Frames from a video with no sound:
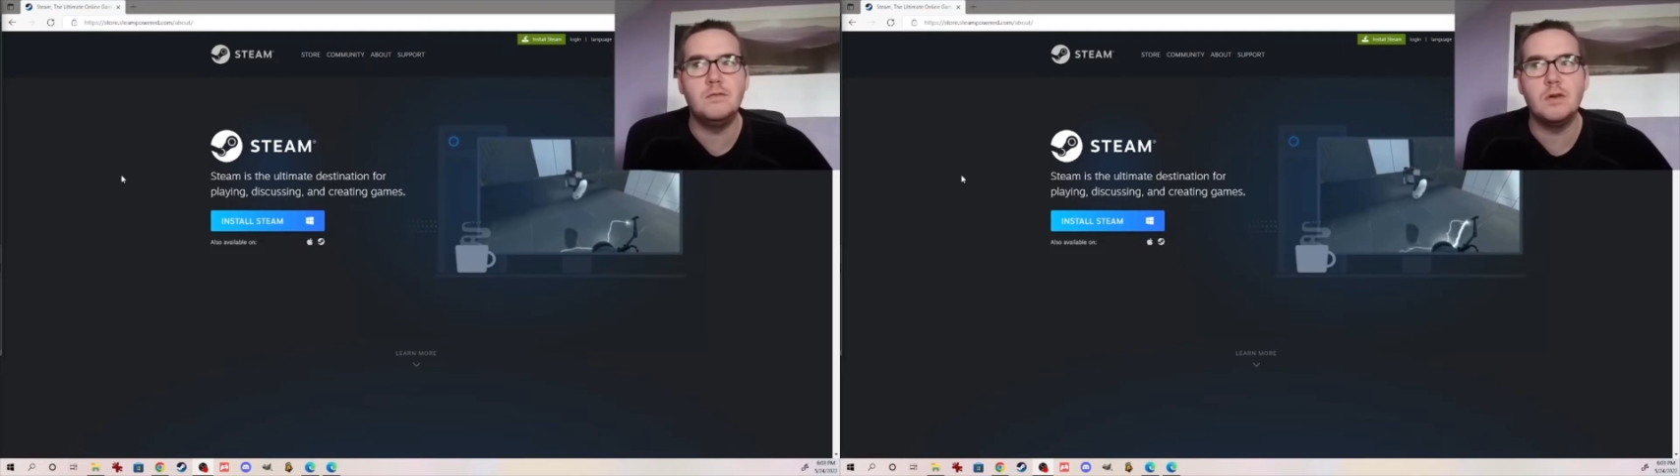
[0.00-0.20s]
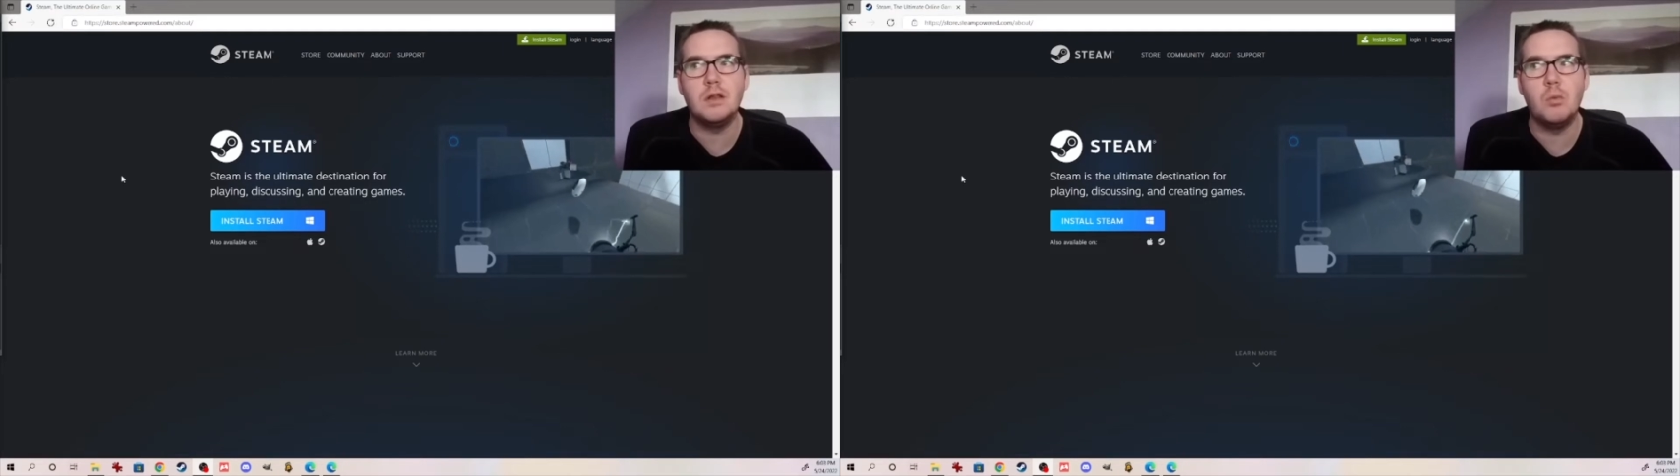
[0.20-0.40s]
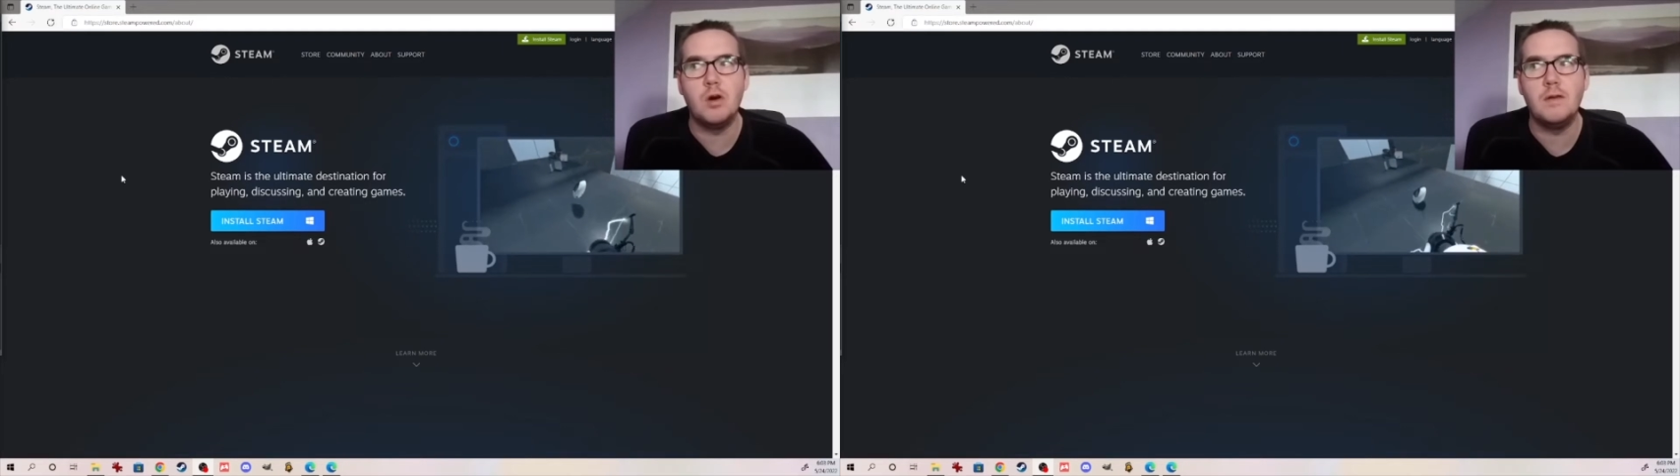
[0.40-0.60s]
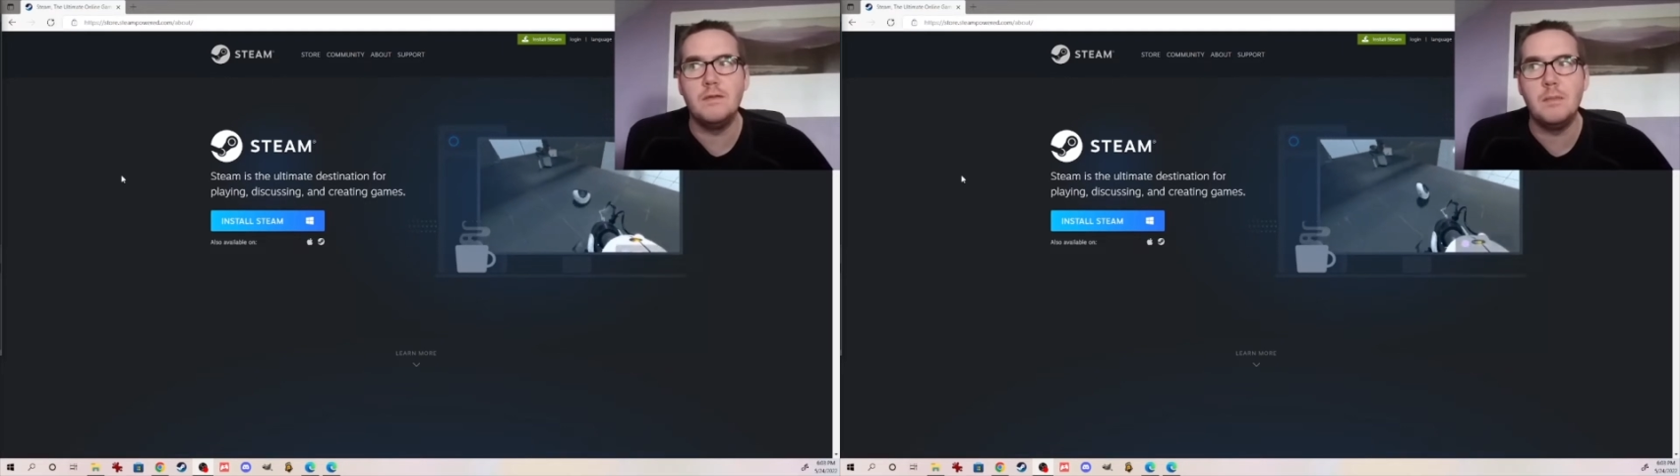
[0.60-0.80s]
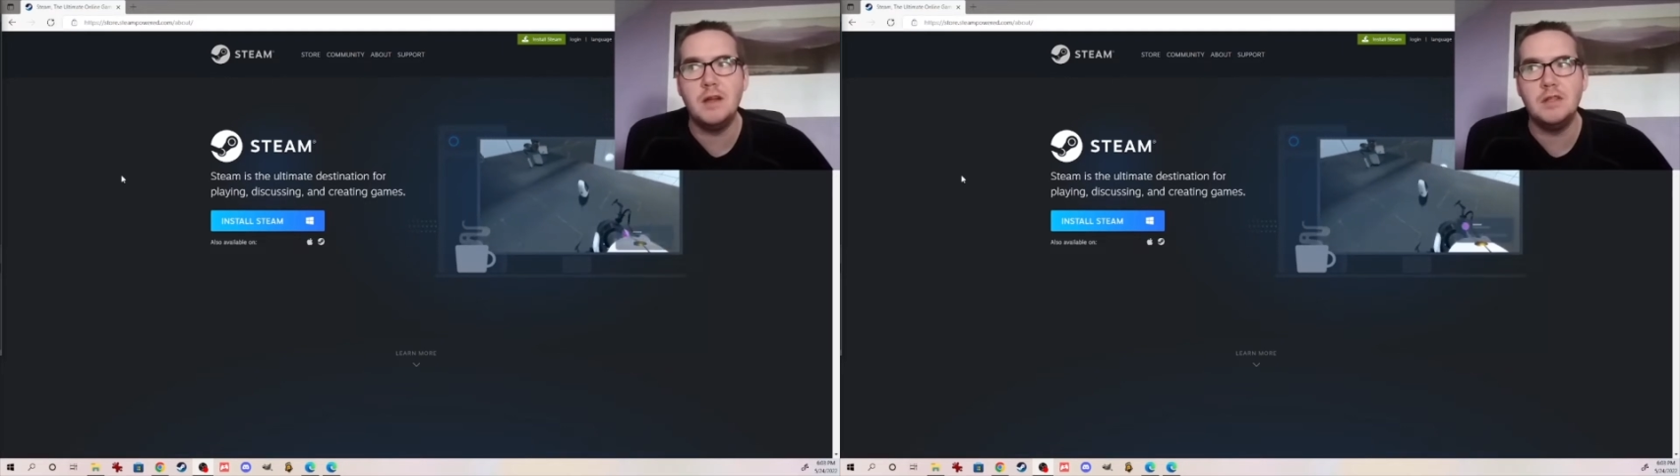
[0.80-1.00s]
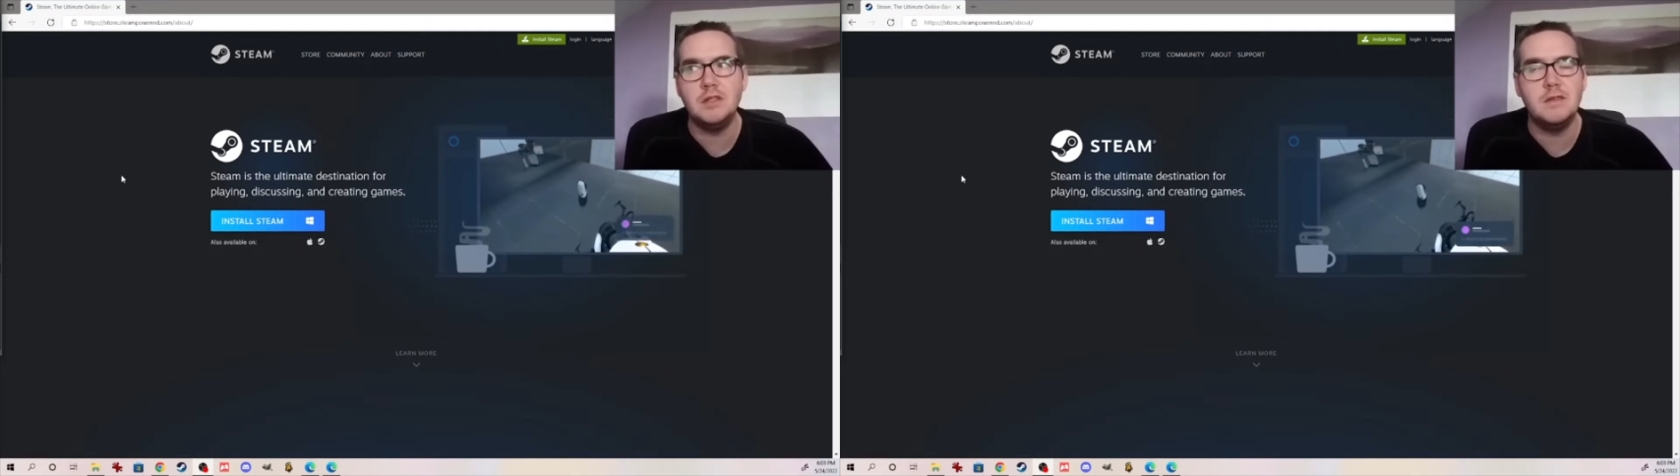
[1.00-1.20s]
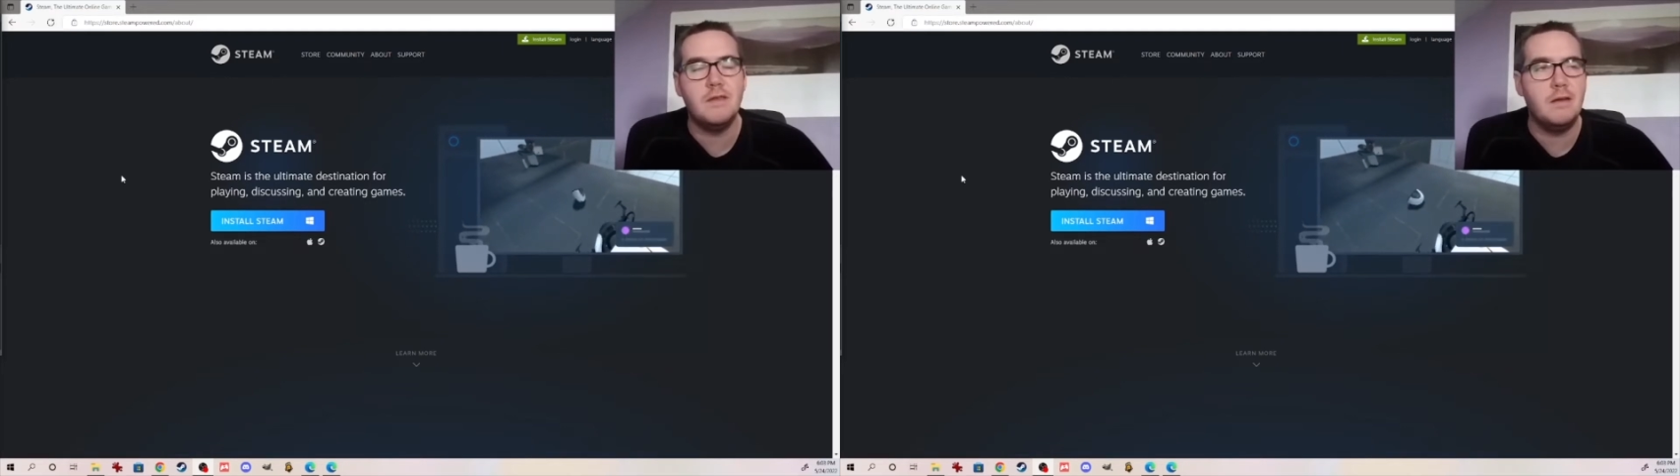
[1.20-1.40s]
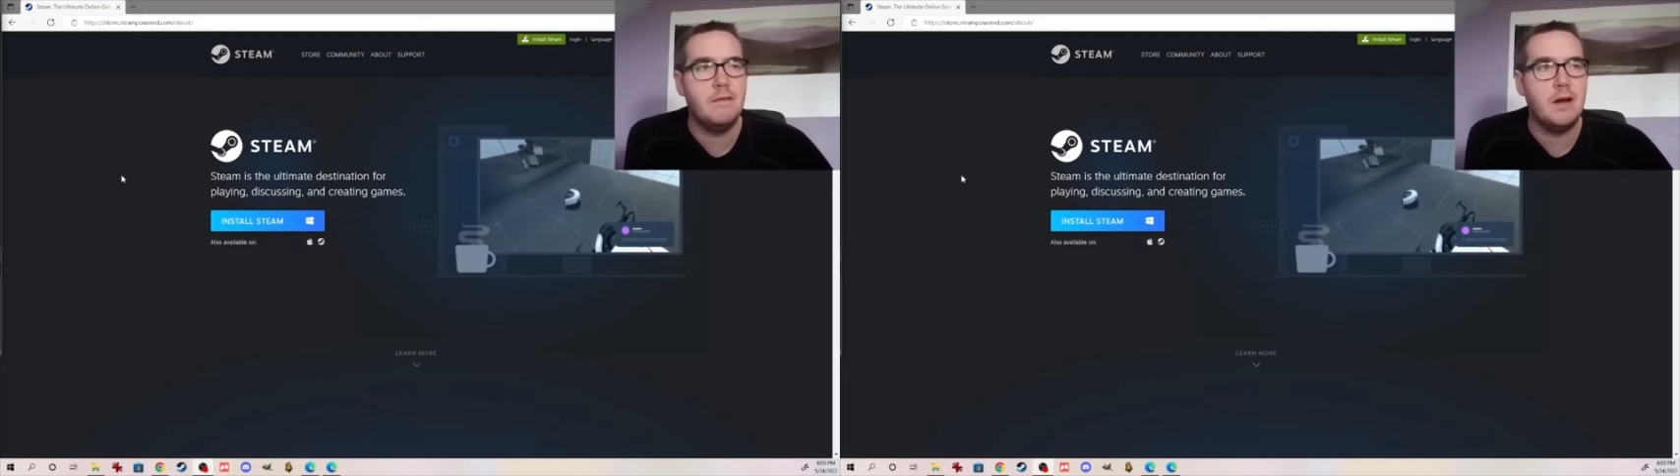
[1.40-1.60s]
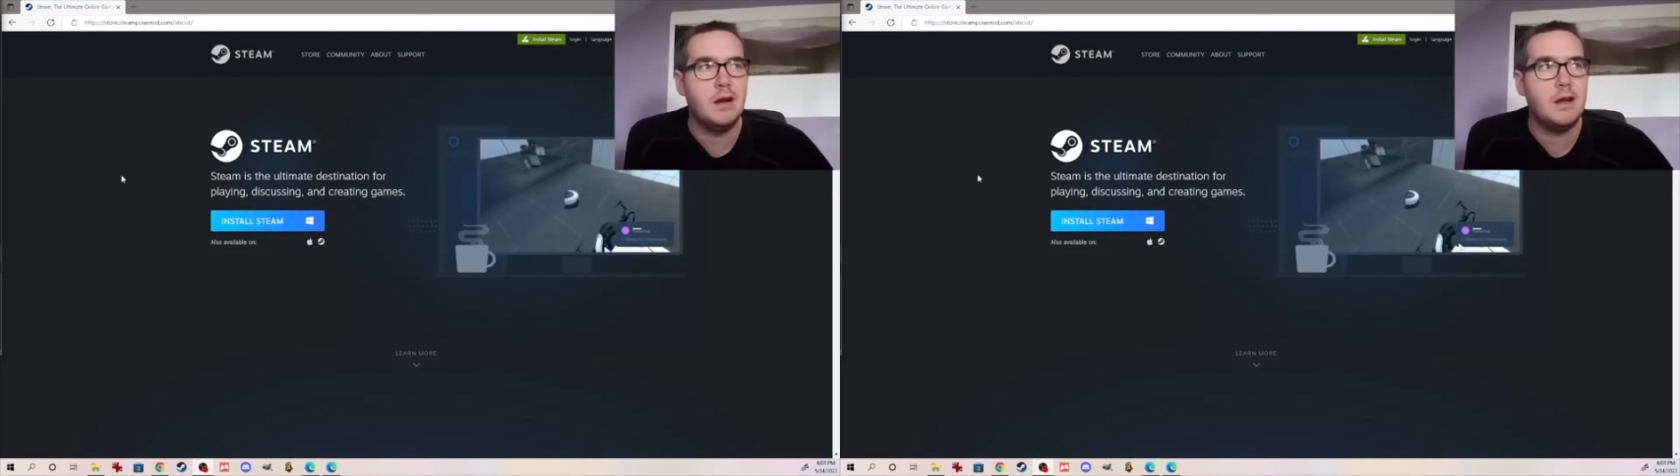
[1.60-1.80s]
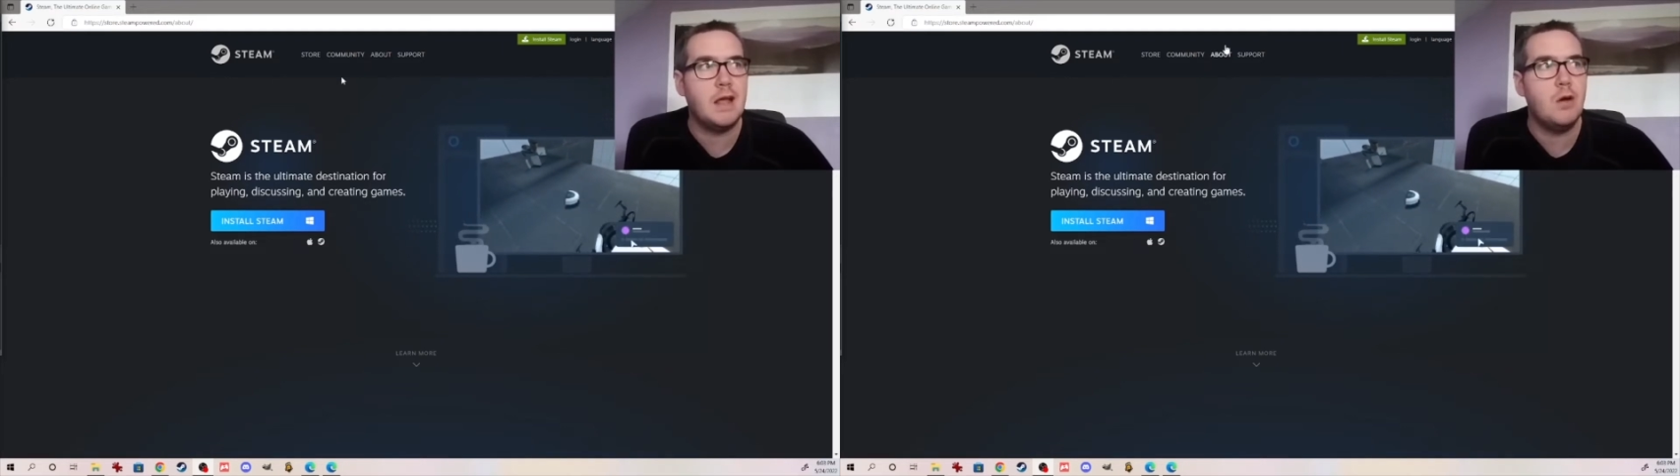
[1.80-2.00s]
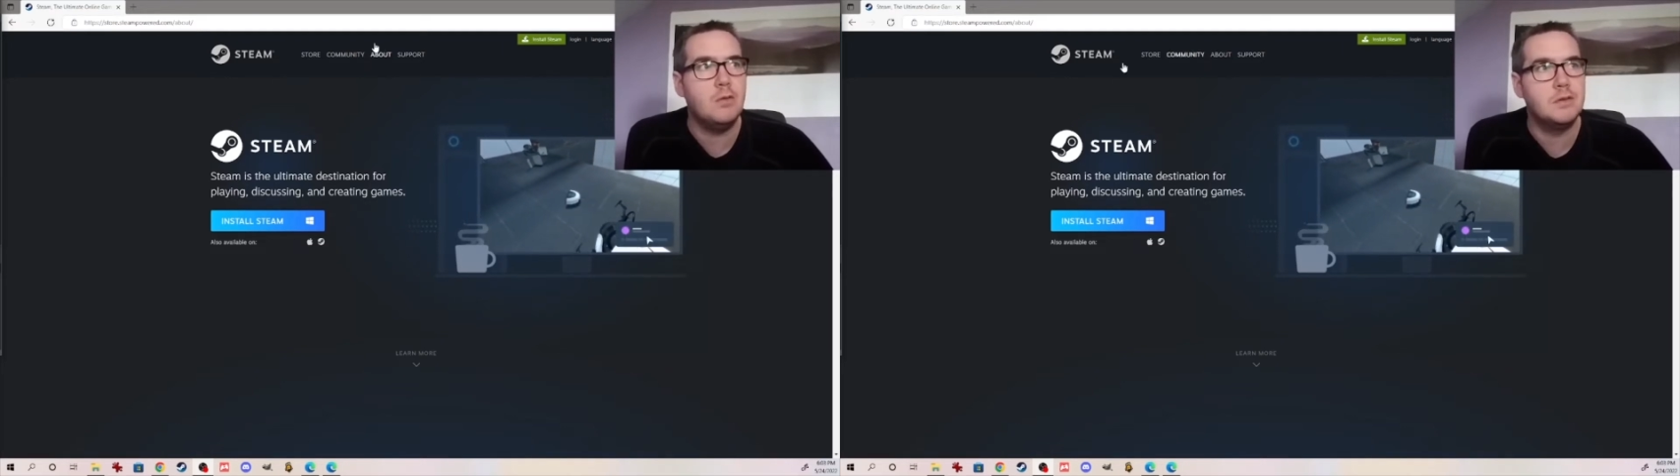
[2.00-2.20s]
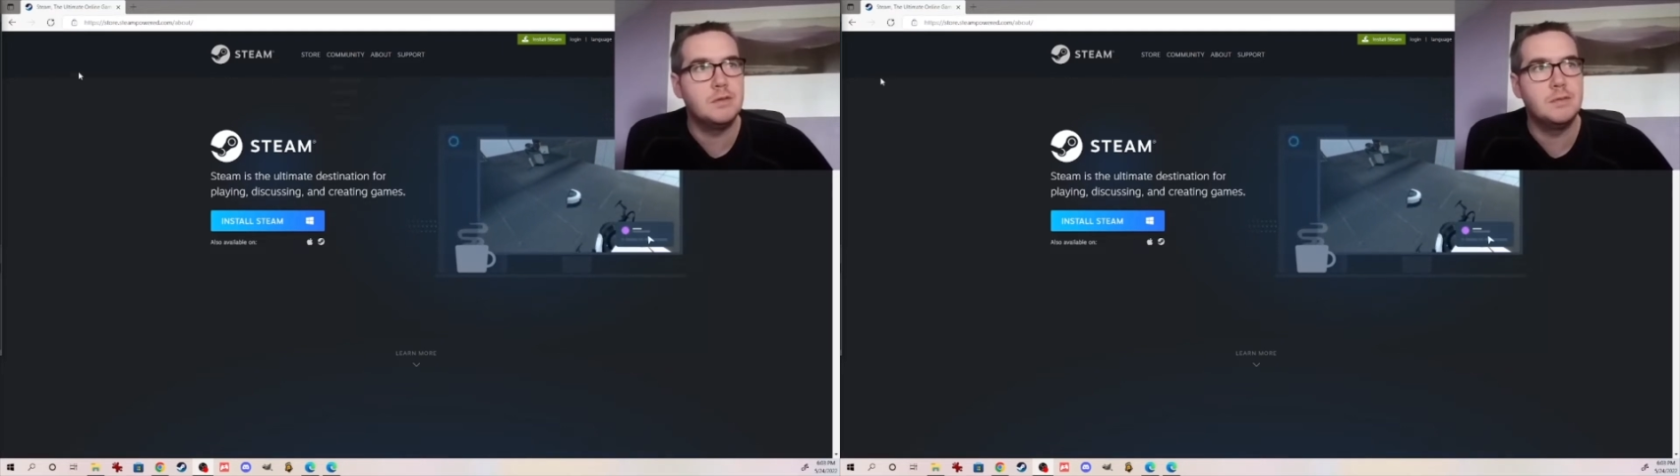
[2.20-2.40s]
for a little more information to verify your account.